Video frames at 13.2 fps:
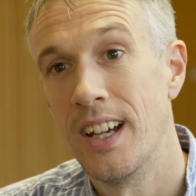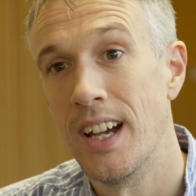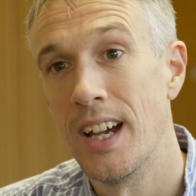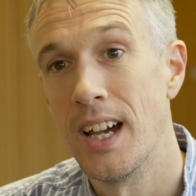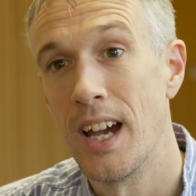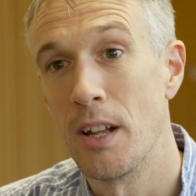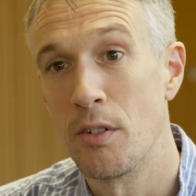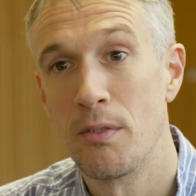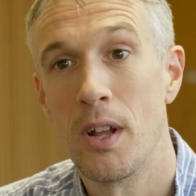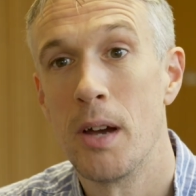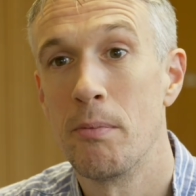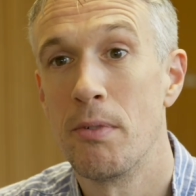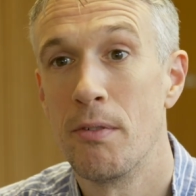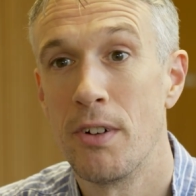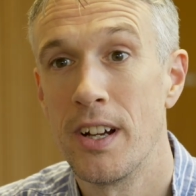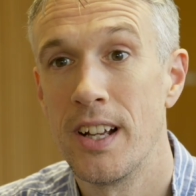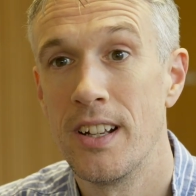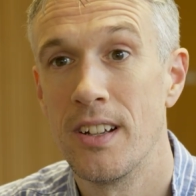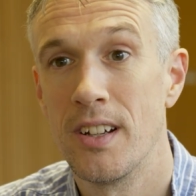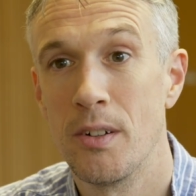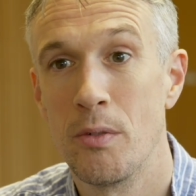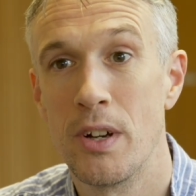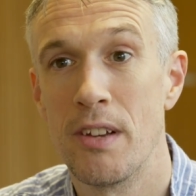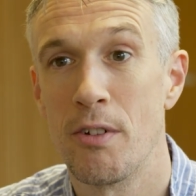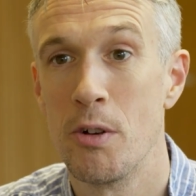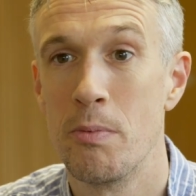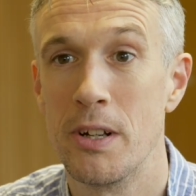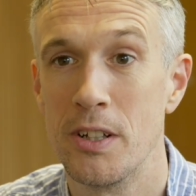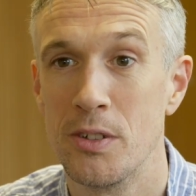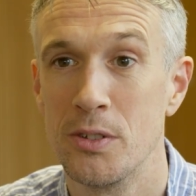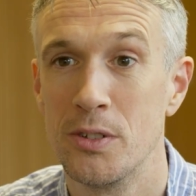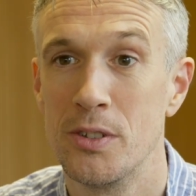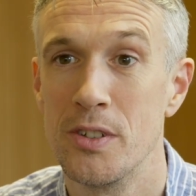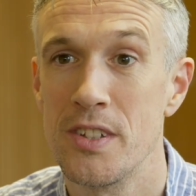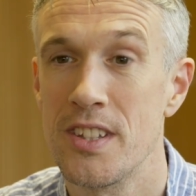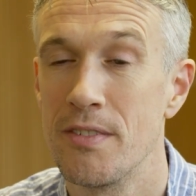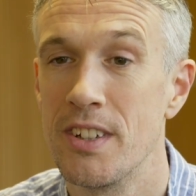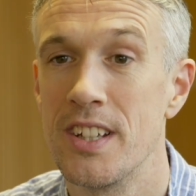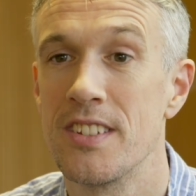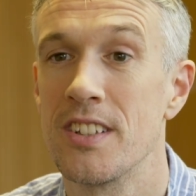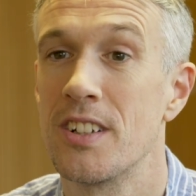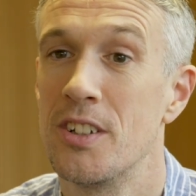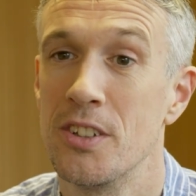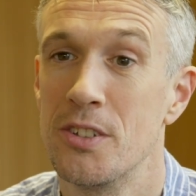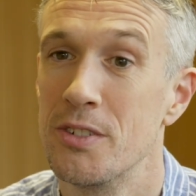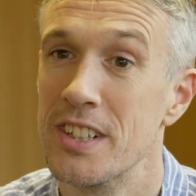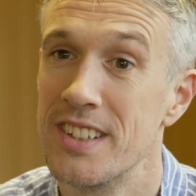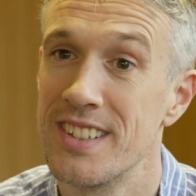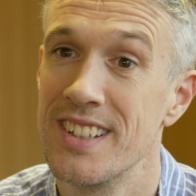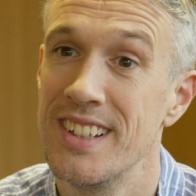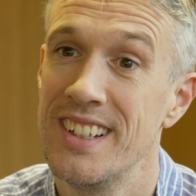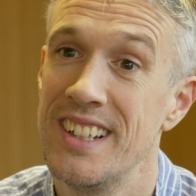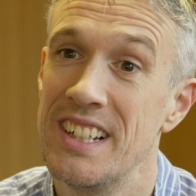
uh, and, and provide a, a, way of opening doors of, as a conduit